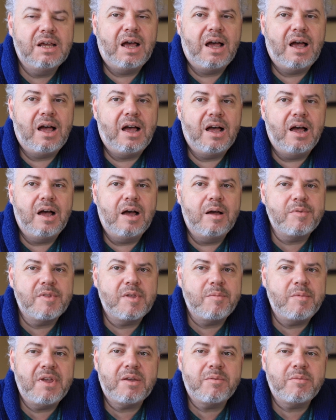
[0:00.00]

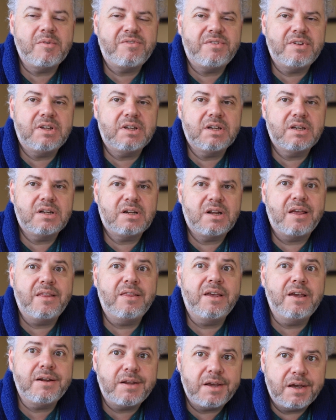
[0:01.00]
They make me feel good, and
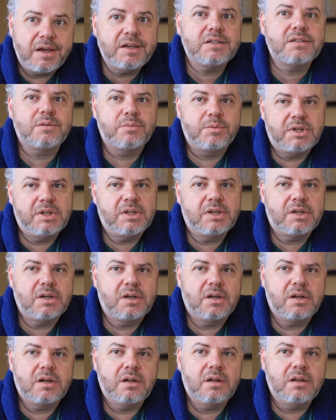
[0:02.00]
they taste really
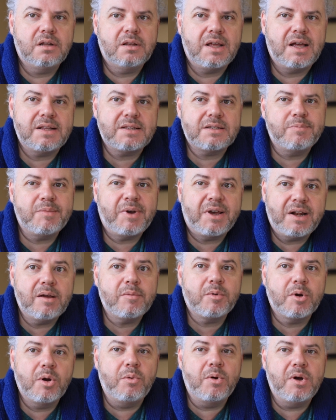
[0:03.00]
good. That's my
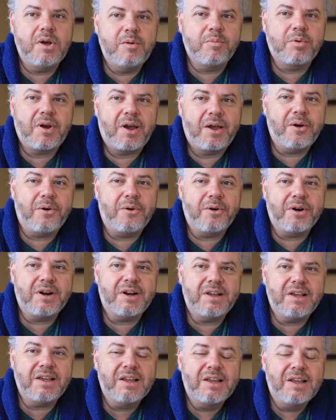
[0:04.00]
number one
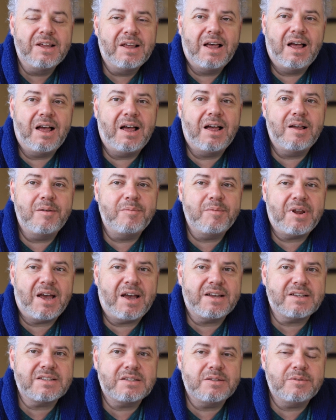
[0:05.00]
priority. It
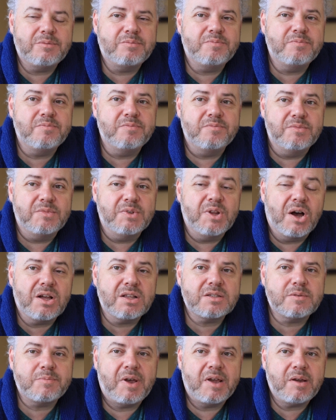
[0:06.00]
has to
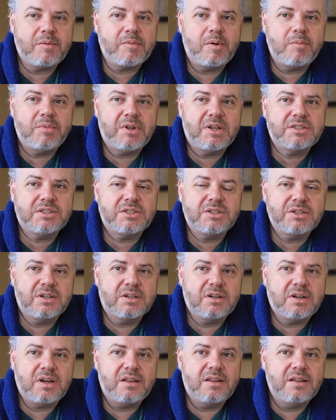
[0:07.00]
not spike my blood
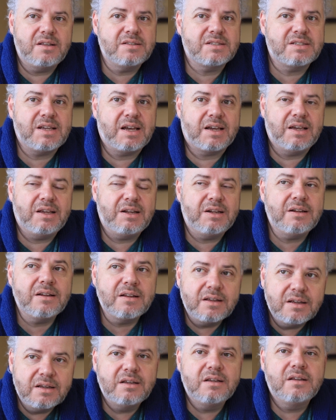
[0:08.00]
sugar, and then second,
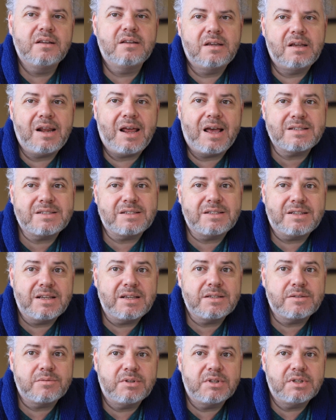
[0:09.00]
it has to
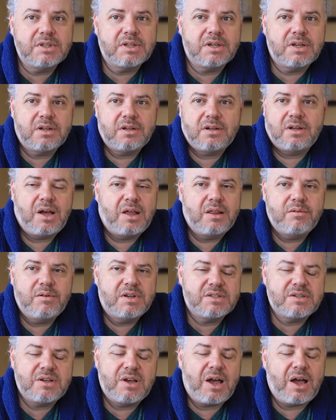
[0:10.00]
taste really good.
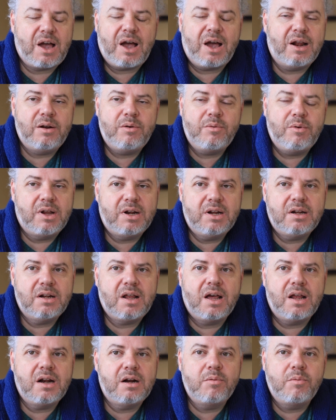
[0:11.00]
Otherwise, I don't want
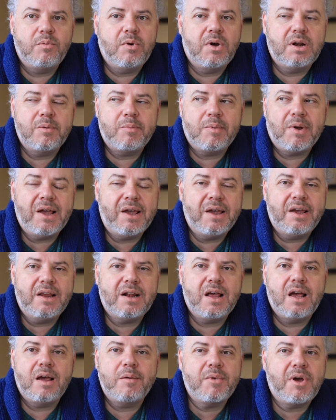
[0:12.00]
it. I don't want to buy
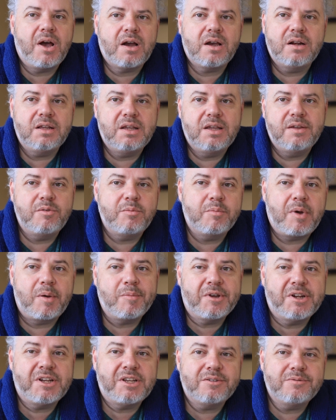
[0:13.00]
it. I'm not going to give you my
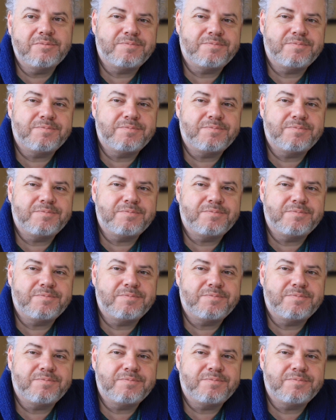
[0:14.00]
money.